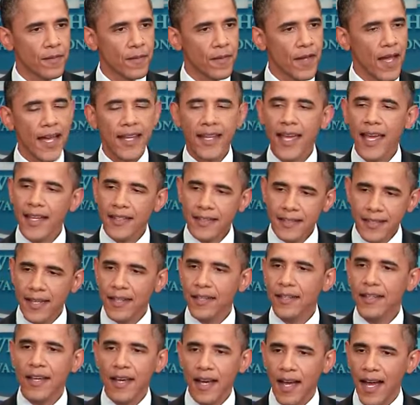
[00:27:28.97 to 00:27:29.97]
I can't tell
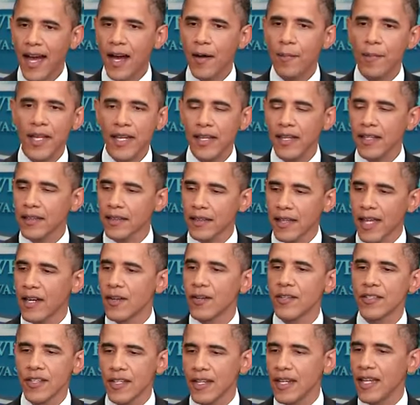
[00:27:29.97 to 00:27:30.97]
you how many
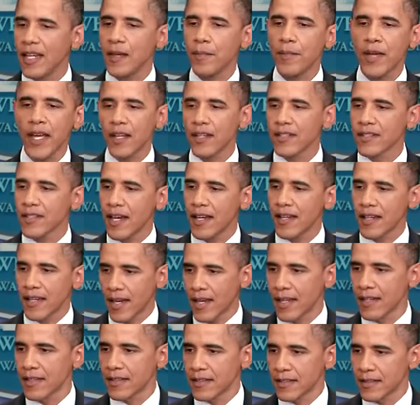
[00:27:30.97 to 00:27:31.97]
letters and emails I
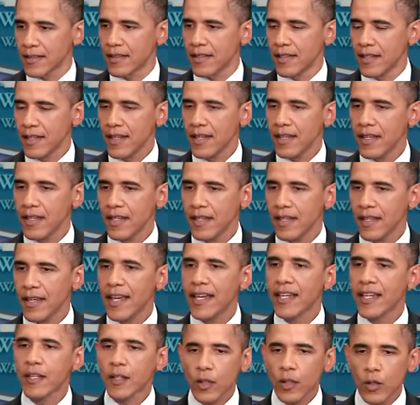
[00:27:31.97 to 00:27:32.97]
get,
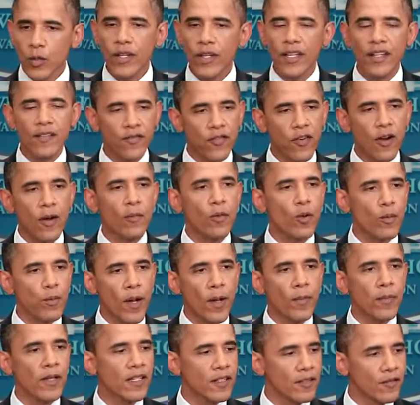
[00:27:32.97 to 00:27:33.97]
including from
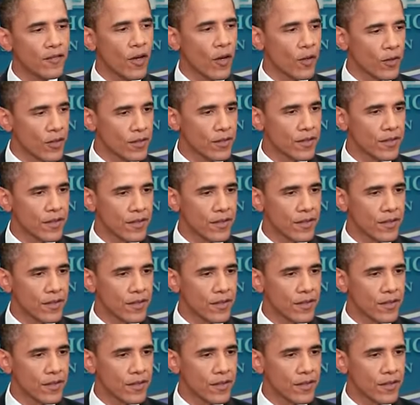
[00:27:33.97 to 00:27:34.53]
Republican voters,